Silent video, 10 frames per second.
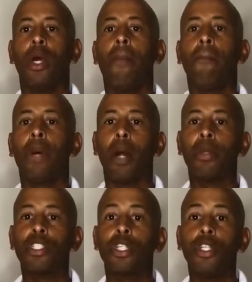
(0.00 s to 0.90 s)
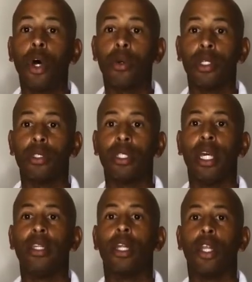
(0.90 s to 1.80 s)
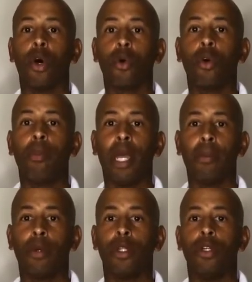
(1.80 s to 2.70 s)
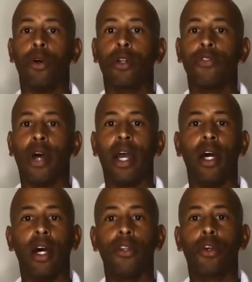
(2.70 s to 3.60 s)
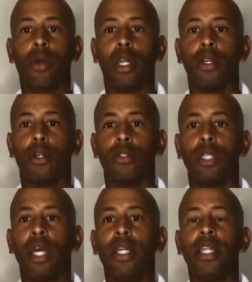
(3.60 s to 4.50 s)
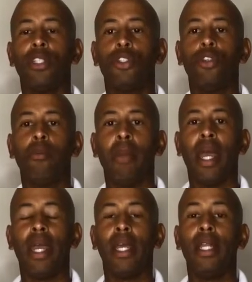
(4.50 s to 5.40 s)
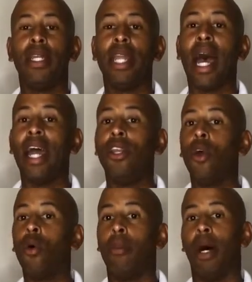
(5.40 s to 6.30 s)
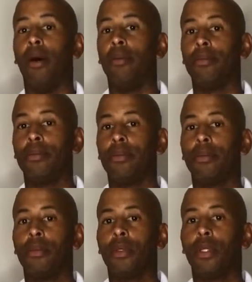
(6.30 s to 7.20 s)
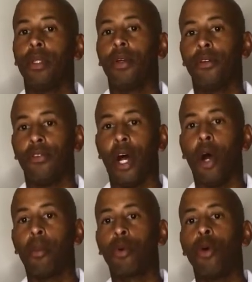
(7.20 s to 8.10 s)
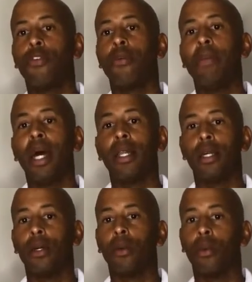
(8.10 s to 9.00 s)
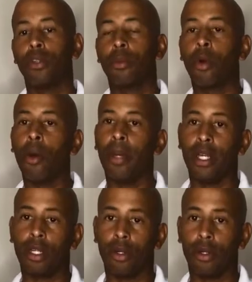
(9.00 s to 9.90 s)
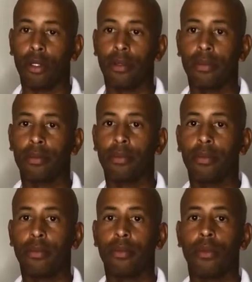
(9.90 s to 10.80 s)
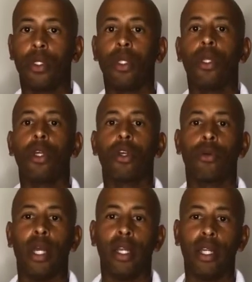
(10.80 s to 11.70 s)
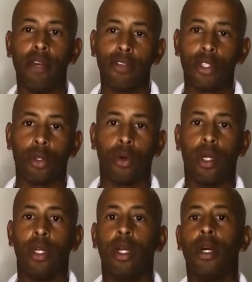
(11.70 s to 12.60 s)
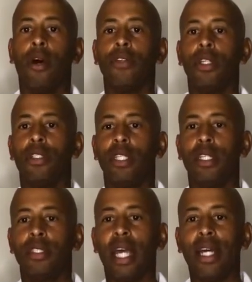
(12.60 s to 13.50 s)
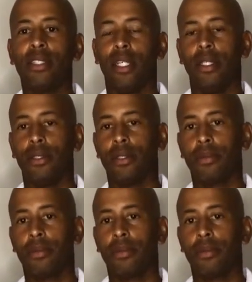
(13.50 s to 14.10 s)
Publish a notice in the local paper to notify other creditors that you may not know about. File proof of mailing with the probate clerk. Create an inventory of the decedent's assets.